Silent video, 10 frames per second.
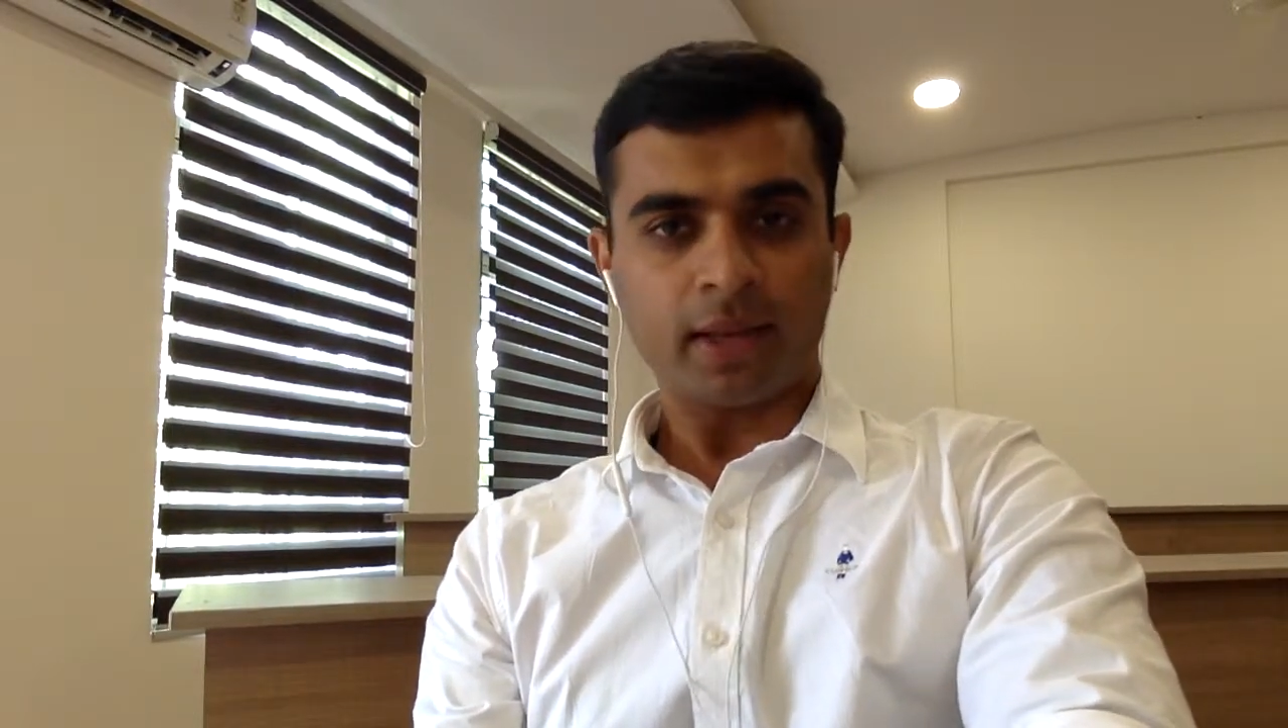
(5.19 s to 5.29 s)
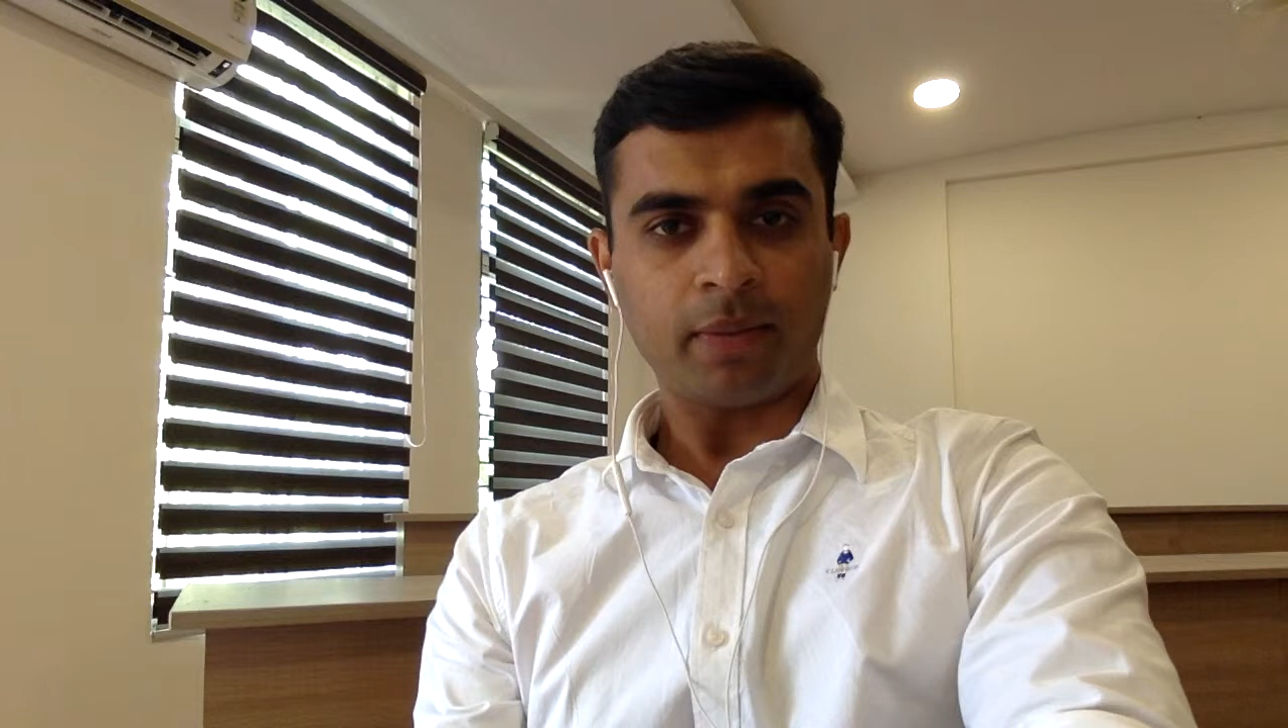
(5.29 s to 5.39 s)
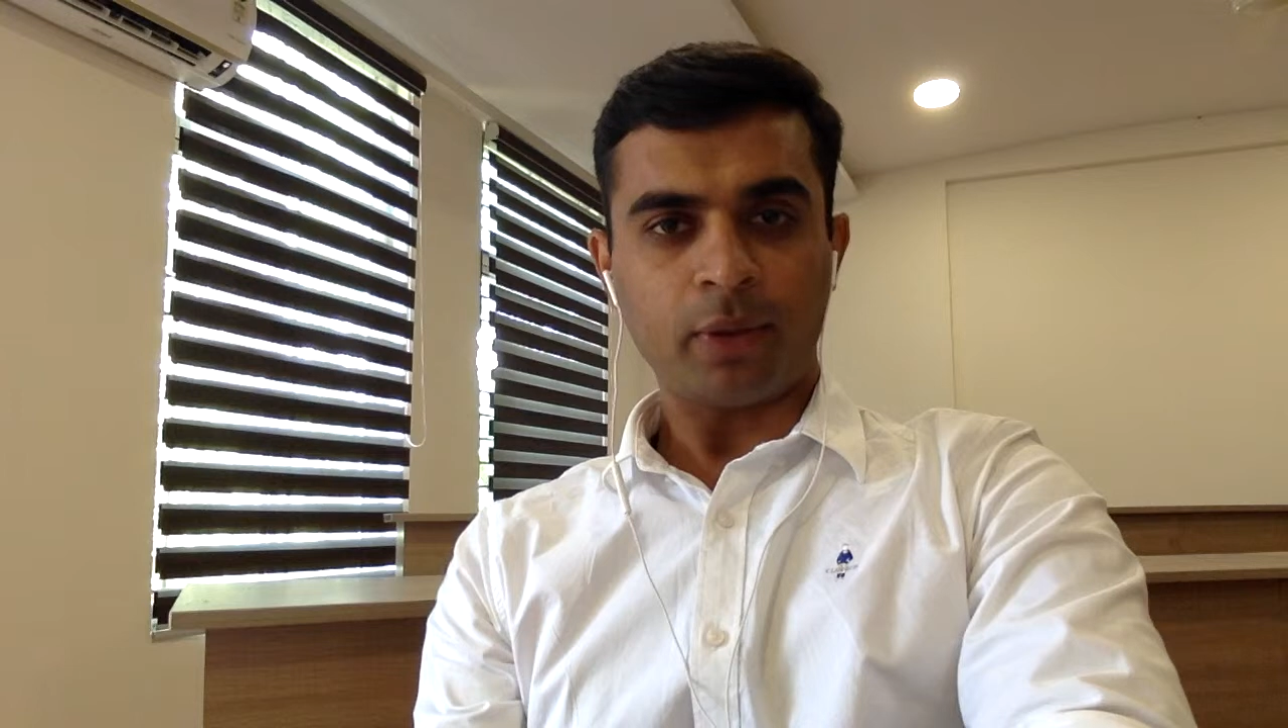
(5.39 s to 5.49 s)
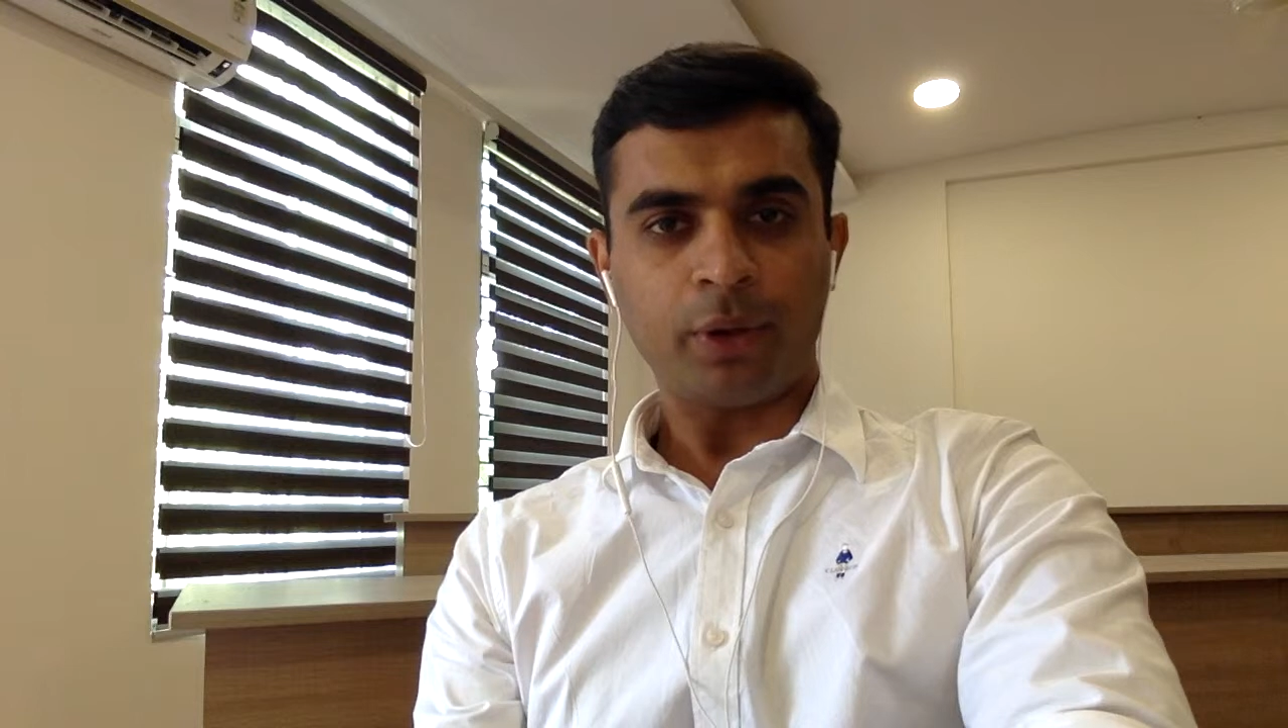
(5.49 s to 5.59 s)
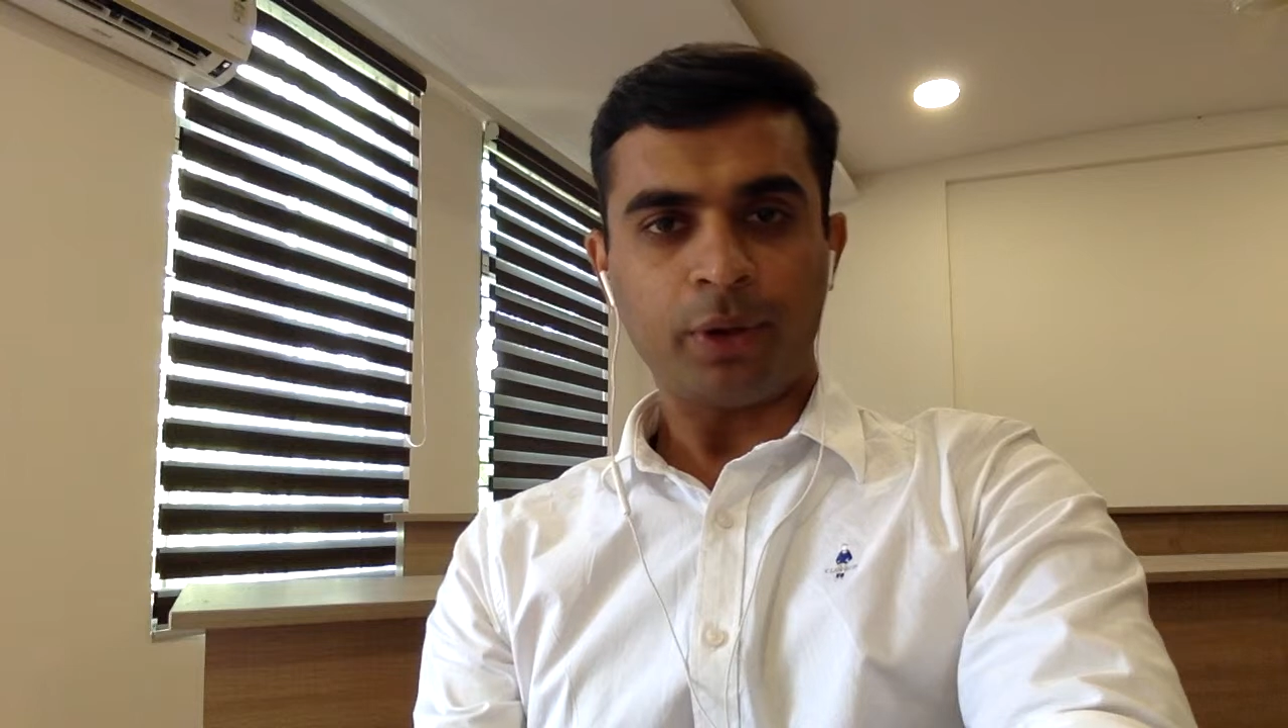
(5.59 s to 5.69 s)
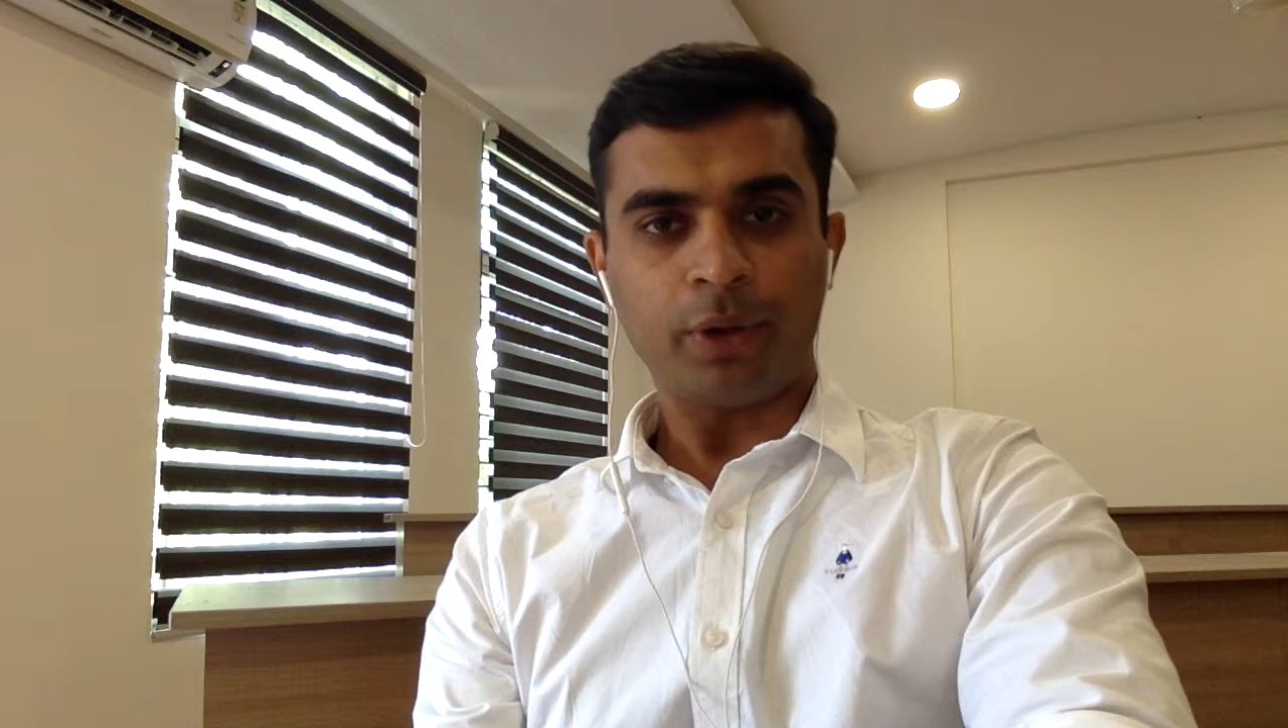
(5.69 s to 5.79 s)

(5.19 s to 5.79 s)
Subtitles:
I am going